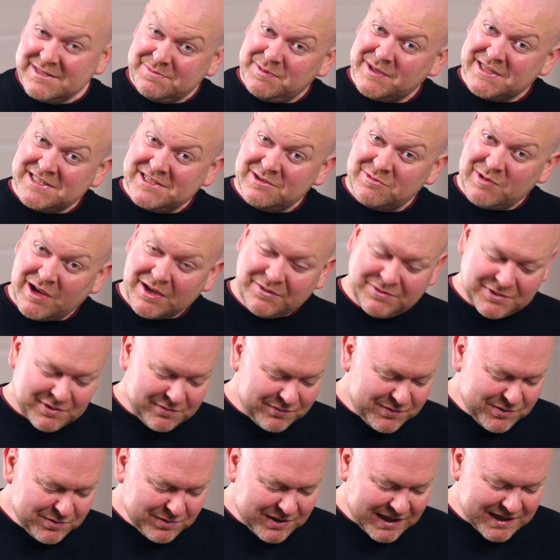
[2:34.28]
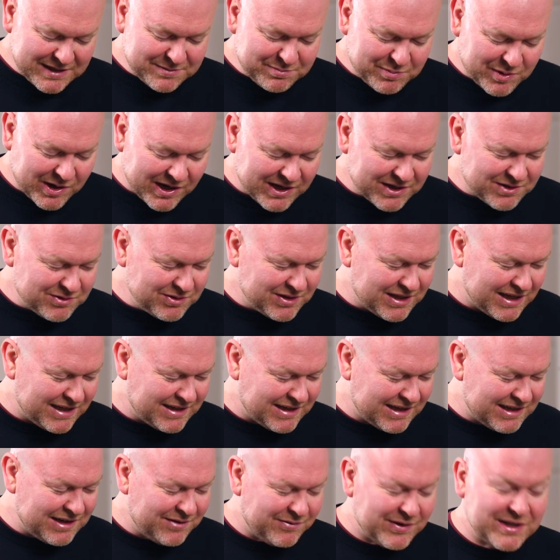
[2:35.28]
bass arrived a few days prior to
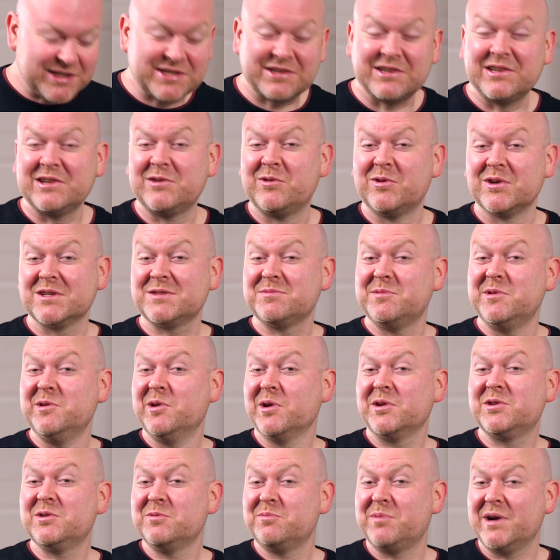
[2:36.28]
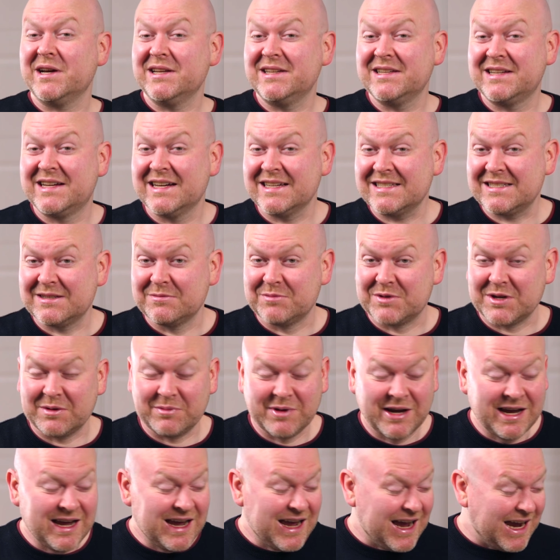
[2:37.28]
that and eventually caused me not to buy the custom shop.